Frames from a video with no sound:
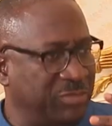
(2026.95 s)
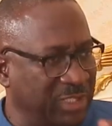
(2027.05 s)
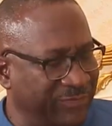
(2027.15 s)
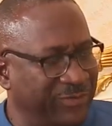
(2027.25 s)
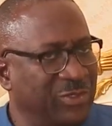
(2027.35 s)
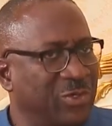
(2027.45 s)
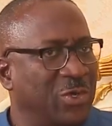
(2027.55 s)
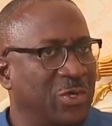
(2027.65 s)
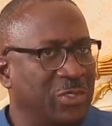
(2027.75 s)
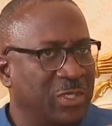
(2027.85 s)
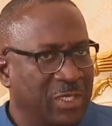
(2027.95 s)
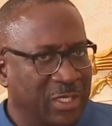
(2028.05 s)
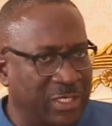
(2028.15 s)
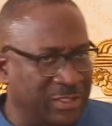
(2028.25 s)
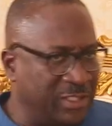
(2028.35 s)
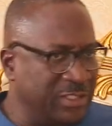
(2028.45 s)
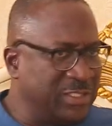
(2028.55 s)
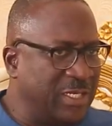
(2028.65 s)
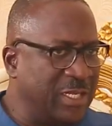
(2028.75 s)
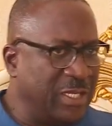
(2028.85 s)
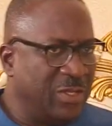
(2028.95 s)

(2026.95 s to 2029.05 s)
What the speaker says: believing God, and things like that.